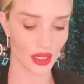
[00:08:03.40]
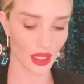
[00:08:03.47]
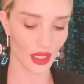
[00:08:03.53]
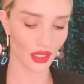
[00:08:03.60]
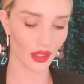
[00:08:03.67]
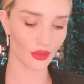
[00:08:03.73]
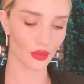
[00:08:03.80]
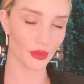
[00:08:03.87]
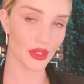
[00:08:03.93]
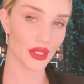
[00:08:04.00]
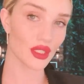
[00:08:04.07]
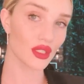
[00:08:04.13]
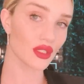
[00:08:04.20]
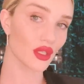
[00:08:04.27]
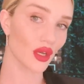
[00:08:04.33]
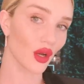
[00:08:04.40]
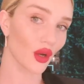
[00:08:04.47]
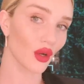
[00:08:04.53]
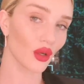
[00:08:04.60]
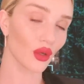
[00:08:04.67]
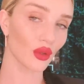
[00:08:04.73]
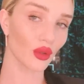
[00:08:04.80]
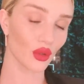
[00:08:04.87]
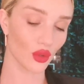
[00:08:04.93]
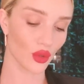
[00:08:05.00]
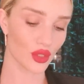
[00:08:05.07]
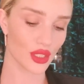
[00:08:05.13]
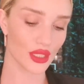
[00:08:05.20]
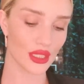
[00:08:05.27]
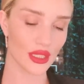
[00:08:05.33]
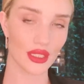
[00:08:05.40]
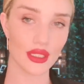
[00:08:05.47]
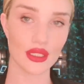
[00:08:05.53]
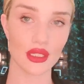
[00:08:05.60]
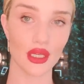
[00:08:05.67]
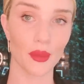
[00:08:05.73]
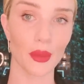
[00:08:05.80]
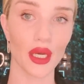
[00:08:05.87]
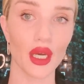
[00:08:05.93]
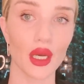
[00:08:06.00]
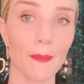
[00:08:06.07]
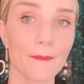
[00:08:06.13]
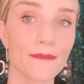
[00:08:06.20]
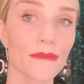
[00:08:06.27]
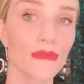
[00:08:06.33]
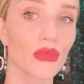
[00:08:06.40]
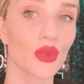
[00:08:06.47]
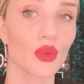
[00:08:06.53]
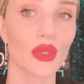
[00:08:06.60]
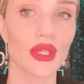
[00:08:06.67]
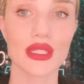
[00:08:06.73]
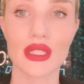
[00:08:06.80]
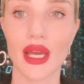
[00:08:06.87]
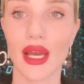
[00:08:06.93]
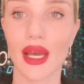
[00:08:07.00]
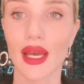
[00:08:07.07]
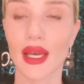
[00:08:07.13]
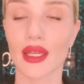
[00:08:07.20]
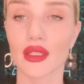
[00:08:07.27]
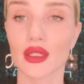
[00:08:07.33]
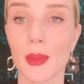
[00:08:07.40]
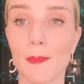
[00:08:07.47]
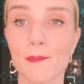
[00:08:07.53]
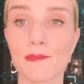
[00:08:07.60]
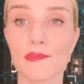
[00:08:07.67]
color would be so gorgeous in the summer with a tan.